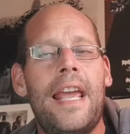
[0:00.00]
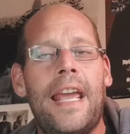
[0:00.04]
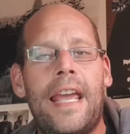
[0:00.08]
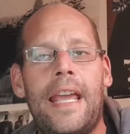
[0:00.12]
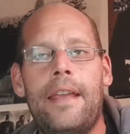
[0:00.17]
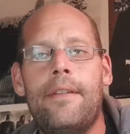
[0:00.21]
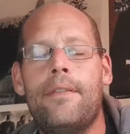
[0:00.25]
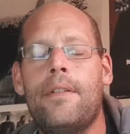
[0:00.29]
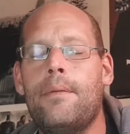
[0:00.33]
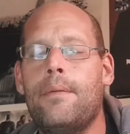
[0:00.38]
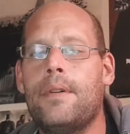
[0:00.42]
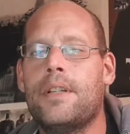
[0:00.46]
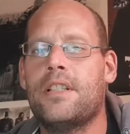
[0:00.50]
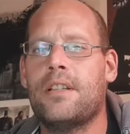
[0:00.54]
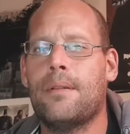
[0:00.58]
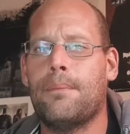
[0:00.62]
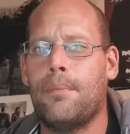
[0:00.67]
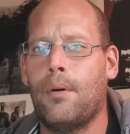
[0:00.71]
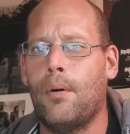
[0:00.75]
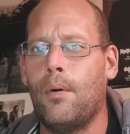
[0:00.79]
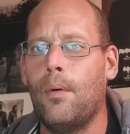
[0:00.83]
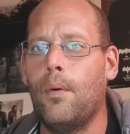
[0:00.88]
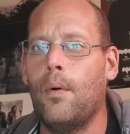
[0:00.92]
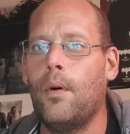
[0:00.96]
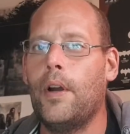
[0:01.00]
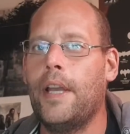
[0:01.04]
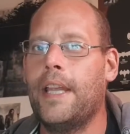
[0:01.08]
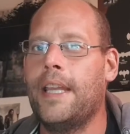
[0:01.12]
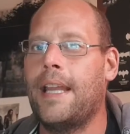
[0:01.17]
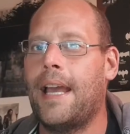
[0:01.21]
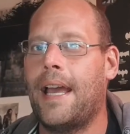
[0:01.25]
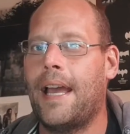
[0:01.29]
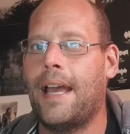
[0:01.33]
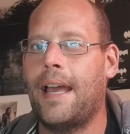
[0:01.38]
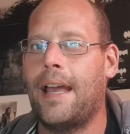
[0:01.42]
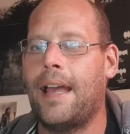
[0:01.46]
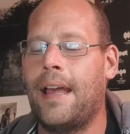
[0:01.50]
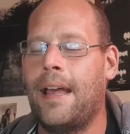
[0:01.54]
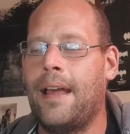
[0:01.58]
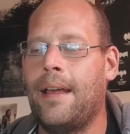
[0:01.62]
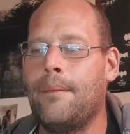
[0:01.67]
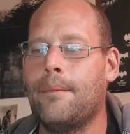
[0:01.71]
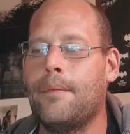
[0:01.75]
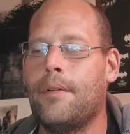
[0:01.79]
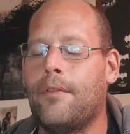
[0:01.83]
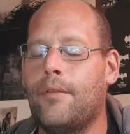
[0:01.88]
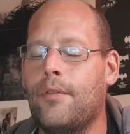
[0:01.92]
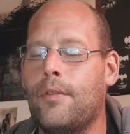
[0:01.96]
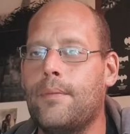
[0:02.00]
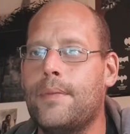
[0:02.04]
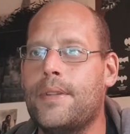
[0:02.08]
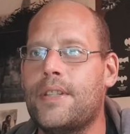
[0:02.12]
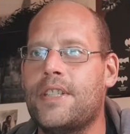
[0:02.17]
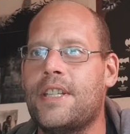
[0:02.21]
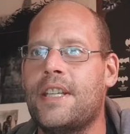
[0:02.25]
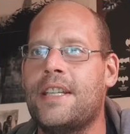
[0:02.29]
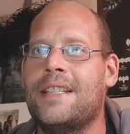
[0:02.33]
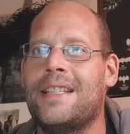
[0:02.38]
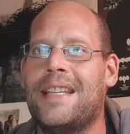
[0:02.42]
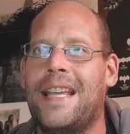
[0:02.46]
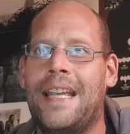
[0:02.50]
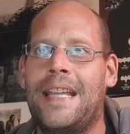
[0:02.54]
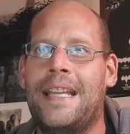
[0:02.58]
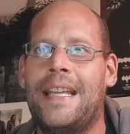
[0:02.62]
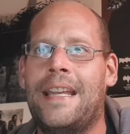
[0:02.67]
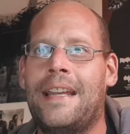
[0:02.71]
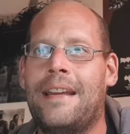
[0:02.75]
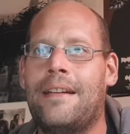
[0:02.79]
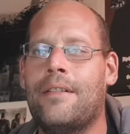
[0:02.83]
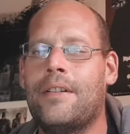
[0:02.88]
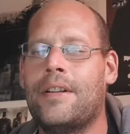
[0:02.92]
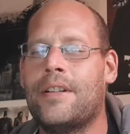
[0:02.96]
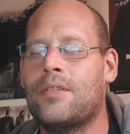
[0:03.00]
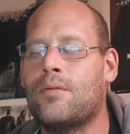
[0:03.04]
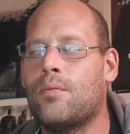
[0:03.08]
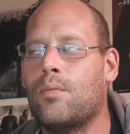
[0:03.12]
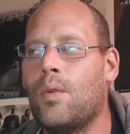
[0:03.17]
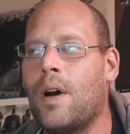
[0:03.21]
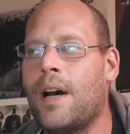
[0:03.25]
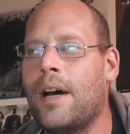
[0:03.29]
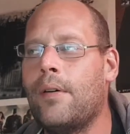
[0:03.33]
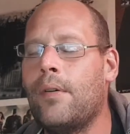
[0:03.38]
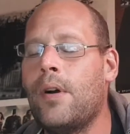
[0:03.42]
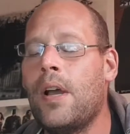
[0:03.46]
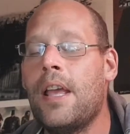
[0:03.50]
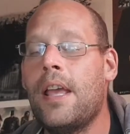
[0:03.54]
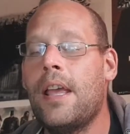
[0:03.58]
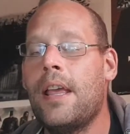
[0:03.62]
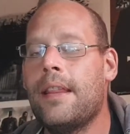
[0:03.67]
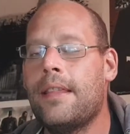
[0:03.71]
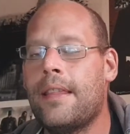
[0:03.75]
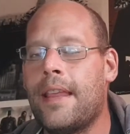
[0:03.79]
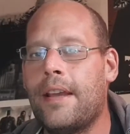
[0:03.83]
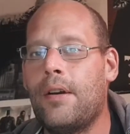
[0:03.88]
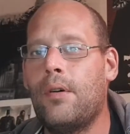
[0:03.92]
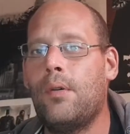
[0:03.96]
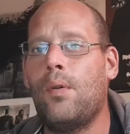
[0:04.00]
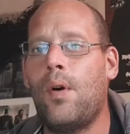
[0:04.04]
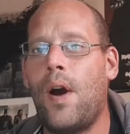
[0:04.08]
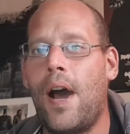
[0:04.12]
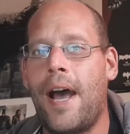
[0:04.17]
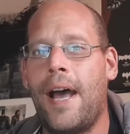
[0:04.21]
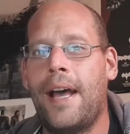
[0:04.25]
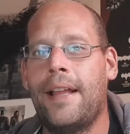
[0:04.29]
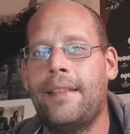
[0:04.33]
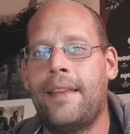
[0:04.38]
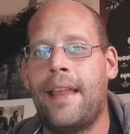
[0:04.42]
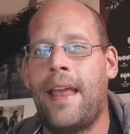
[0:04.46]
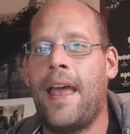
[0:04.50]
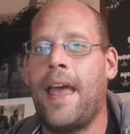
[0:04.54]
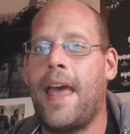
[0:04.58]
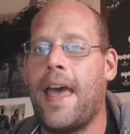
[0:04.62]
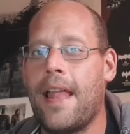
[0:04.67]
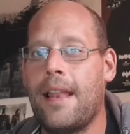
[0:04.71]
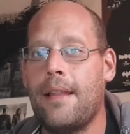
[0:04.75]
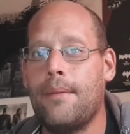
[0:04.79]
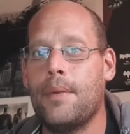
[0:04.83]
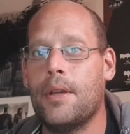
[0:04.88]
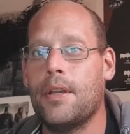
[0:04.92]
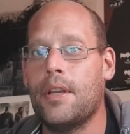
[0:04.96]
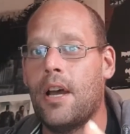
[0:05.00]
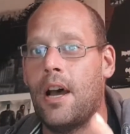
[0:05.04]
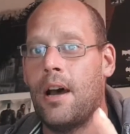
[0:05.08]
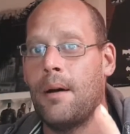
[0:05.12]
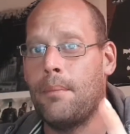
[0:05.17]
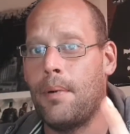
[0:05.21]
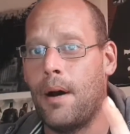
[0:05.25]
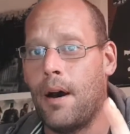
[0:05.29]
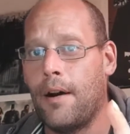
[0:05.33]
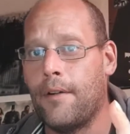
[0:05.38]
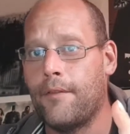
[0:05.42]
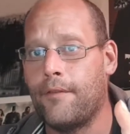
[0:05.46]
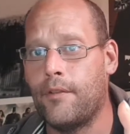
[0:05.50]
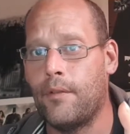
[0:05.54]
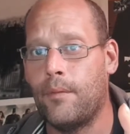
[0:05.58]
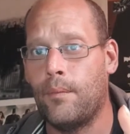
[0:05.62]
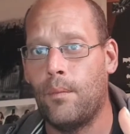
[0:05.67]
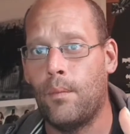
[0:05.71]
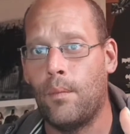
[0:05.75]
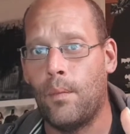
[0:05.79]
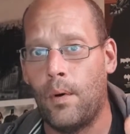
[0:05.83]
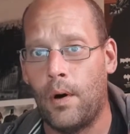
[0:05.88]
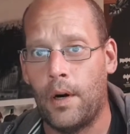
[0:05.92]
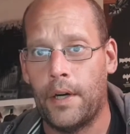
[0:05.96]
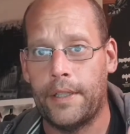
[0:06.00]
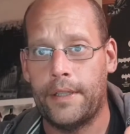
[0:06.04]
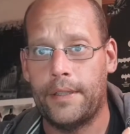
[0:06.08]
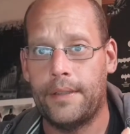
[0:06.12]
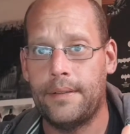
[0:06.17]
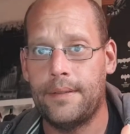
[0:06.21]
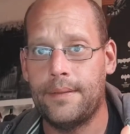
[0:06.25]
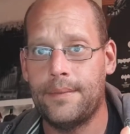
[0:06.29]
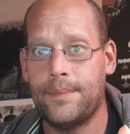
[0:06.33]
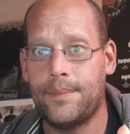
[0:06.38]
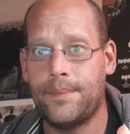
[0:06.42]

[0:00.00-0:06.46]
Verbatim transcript: Even with supporting um, performances in here as well, they all add their element apart from one.